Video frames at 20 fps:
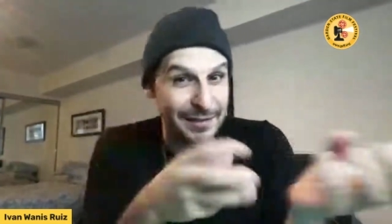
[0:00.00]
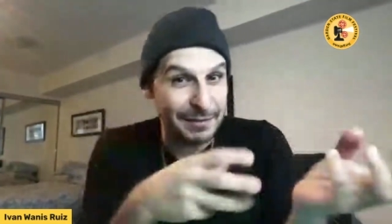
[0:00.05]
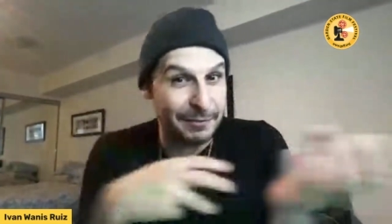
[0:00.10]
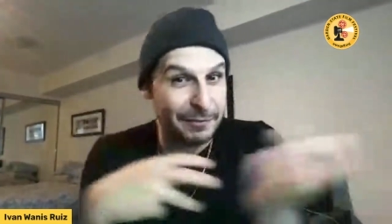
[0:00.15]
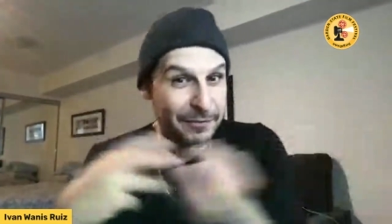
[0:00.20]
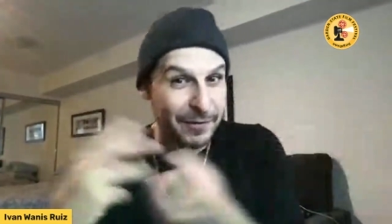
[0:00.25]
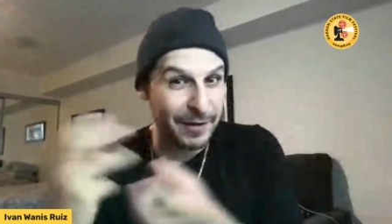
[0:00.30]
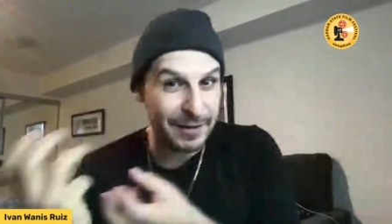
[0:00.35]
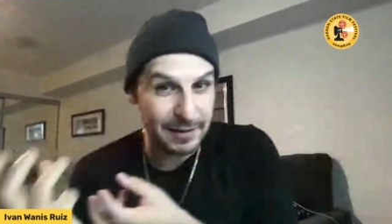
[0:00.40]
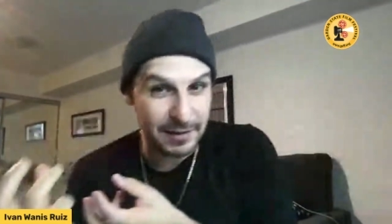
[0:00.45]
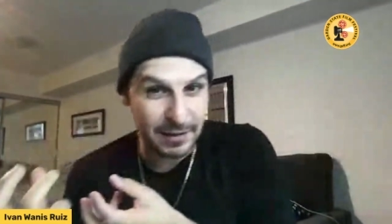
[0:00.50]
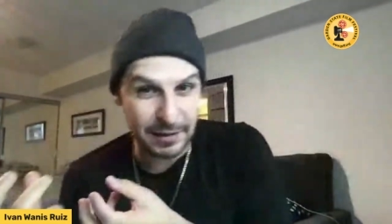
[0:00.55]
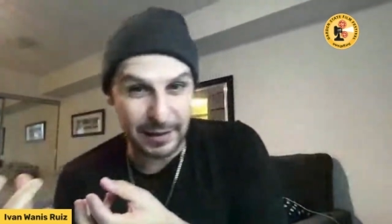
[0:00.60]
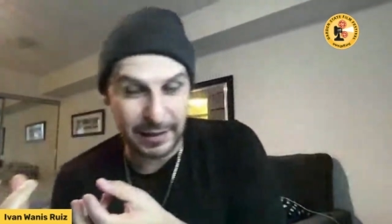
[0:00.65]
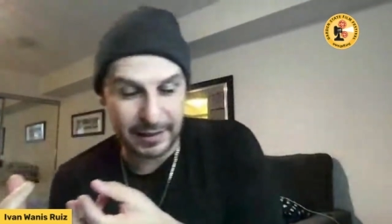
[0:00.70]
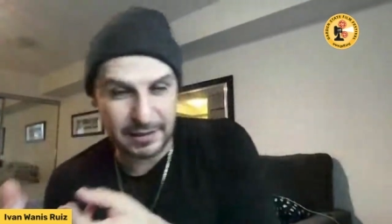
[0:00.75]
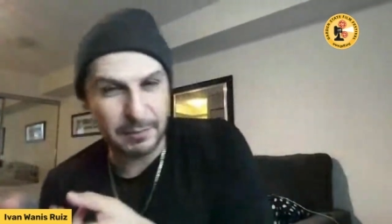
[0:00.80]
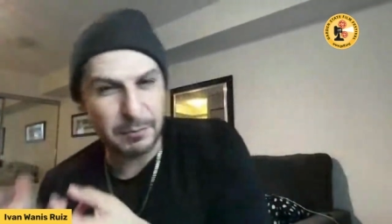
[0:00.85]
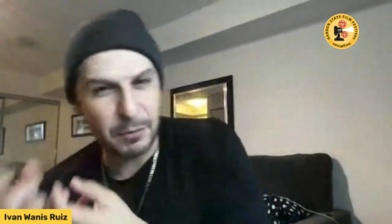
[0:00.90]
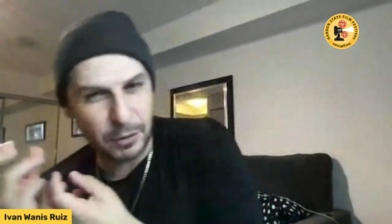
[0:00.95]
like some fun
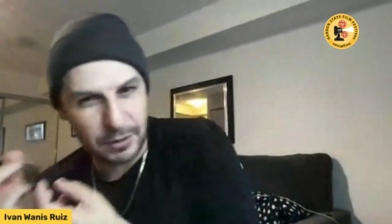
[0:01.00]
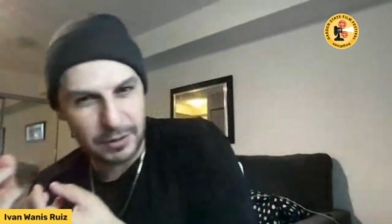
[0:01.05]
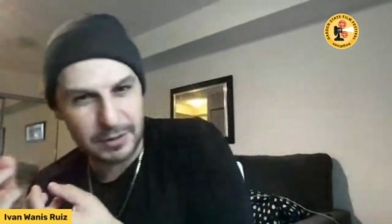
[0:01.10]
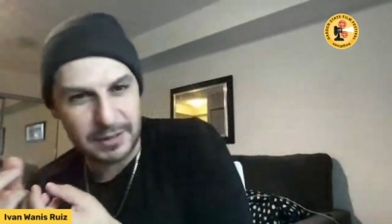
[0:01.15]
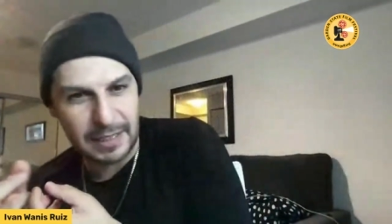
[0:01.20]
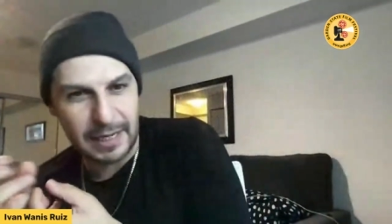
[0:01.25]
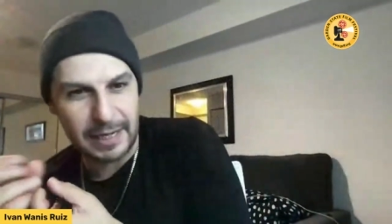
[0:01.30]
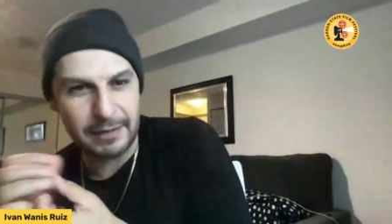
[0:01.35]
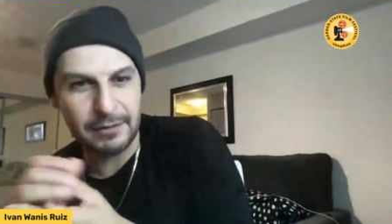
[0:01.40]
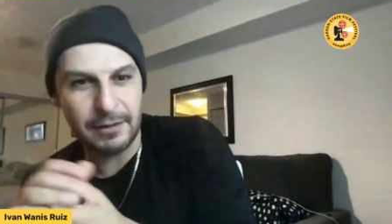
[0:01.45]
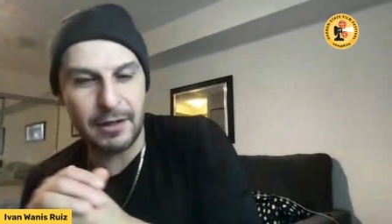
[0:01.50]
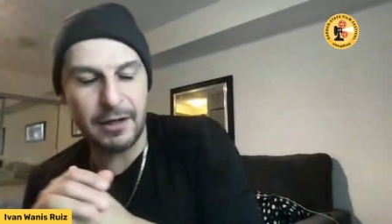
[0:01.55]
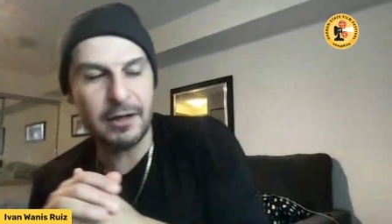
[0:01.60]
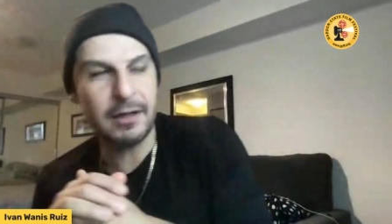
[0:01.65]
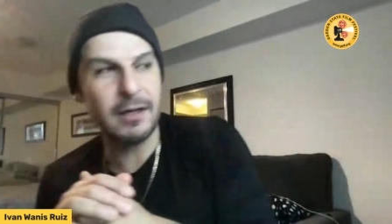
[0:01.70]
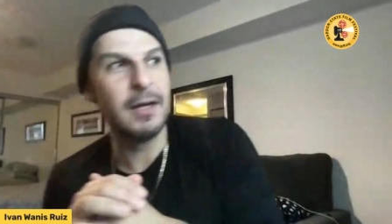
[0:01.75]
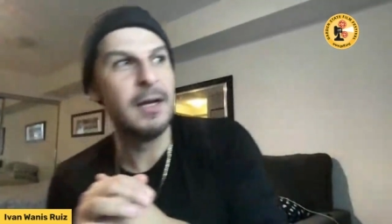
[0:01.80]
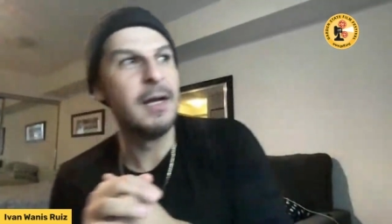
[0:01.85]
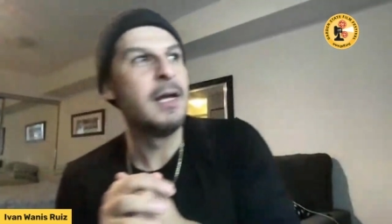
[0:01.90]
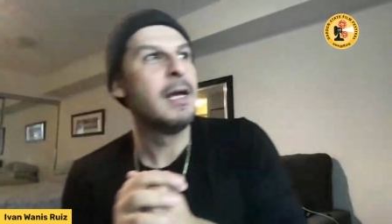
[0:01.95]
like some good dialogue